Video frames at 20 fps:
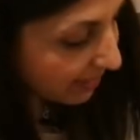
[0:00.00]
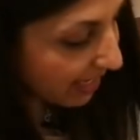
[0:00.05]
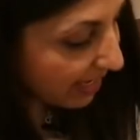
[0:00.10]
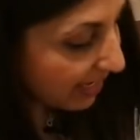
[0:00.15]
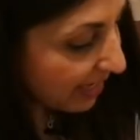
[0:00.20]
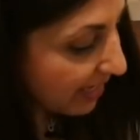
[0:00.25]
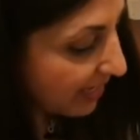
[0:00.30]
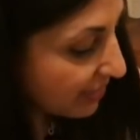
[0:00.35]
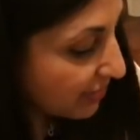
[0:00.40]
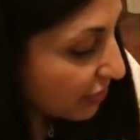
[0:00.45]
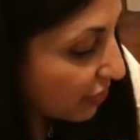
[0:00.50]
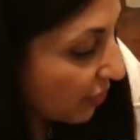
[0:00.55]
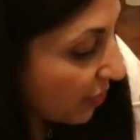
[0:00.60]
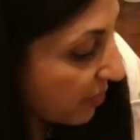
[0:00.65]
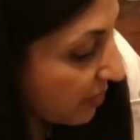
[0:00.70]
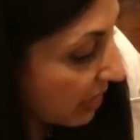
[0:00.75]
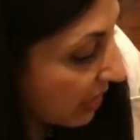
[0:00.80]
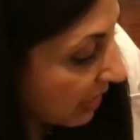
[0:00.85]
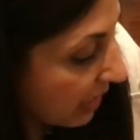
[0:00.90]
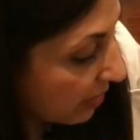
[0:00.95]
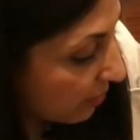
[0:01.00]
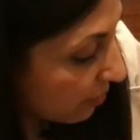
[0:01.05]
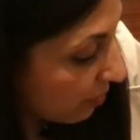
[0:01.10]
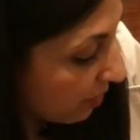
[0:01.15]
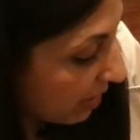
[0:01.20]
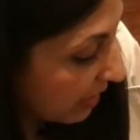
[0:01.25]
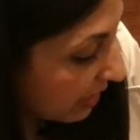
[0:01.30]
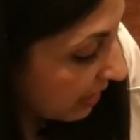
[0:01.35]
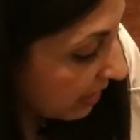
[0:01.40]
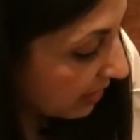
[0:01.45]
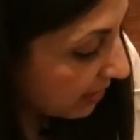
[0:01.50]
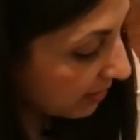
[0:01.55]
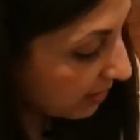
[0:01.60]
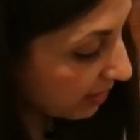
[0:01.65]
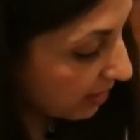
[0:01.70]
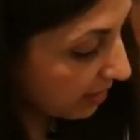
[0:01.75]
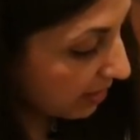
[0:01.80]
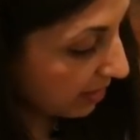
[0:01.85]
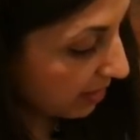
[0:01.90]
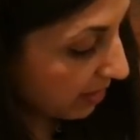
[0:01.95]
And so I'm going to get right
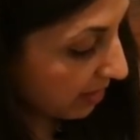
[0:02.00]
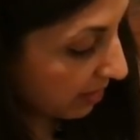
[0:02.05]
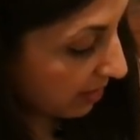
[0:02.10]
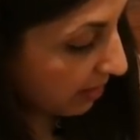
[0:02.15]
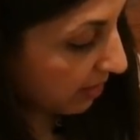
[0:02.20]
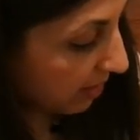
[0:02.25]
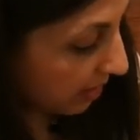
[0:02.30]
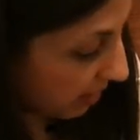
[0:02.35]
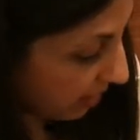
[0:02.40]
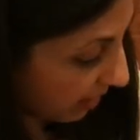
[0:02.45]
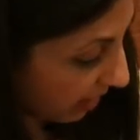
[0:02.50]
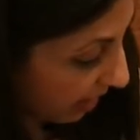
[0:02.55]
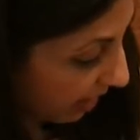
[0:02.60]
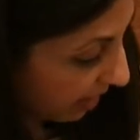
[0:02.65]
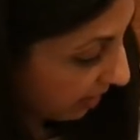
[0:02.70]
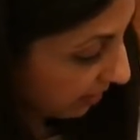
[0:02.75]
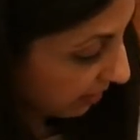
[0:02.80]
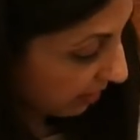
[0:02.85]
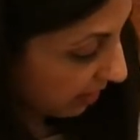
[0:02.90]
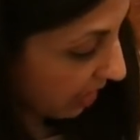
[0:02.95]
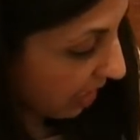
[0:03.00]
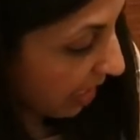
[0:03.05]
in.